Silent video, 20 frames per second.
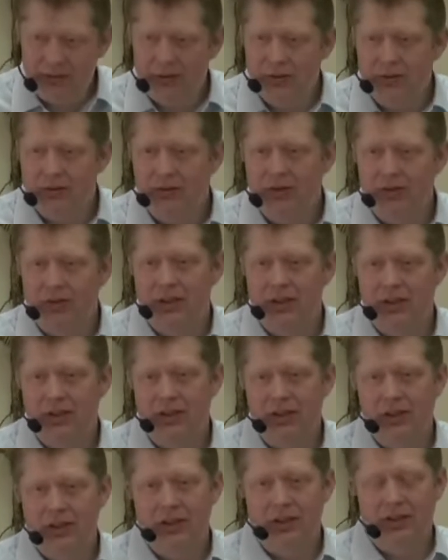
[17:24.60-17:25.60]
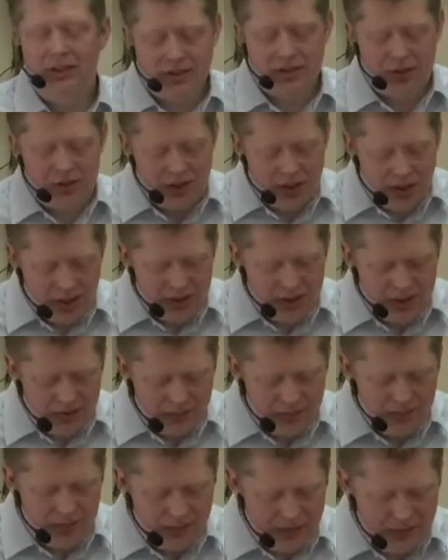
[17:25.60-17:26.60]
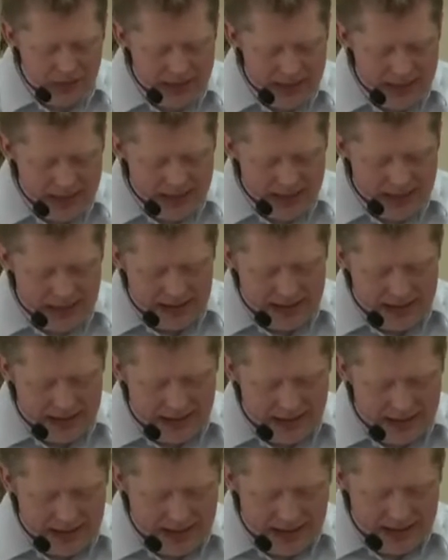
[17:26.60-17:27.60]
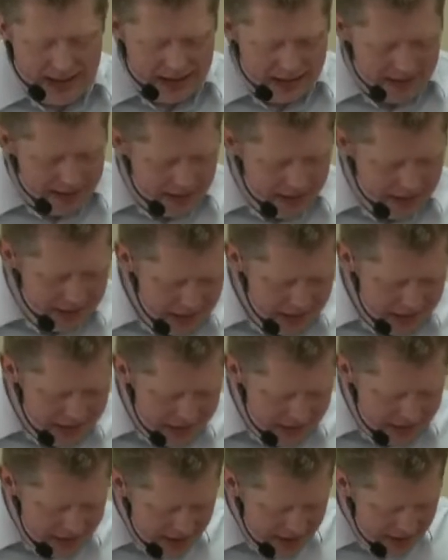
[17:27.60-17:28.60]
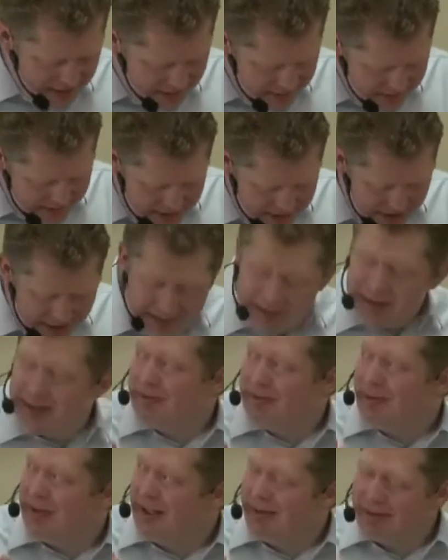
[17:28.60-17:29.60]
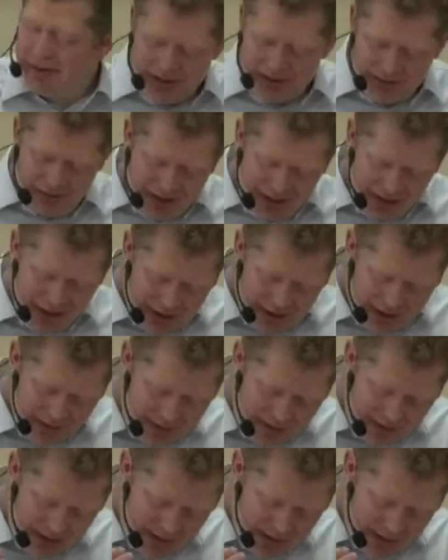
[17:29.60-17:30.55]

of all, the judge of all. I think just for time this morning, which is running on, we